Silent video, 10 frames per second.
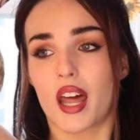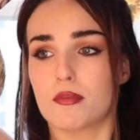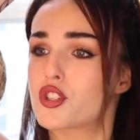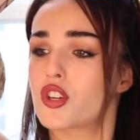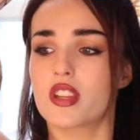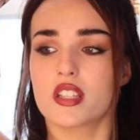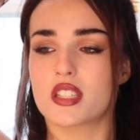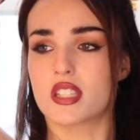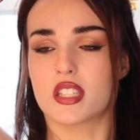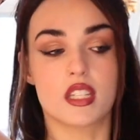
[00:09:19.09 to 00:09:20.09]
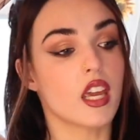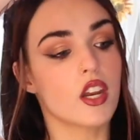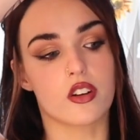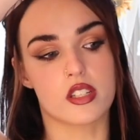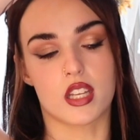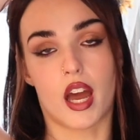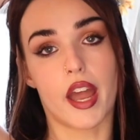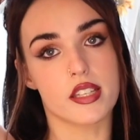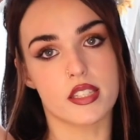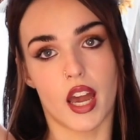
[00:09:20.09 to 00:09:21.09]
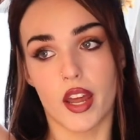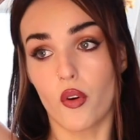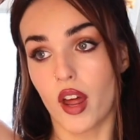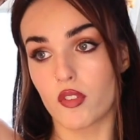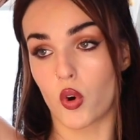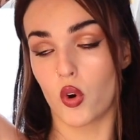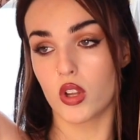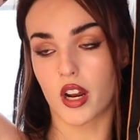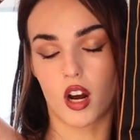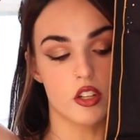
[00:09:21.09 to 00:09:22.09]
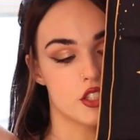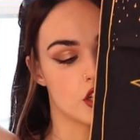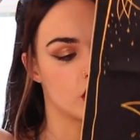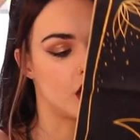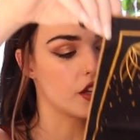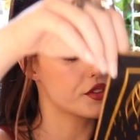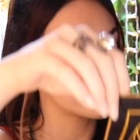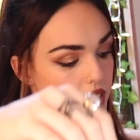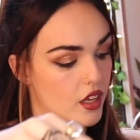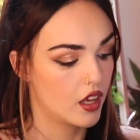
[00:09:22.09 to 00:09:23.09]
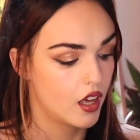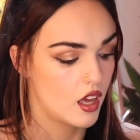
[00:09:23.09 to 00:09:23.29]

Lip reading: I'm sure this is standard sized. I don't have a whole lot of altar cloths.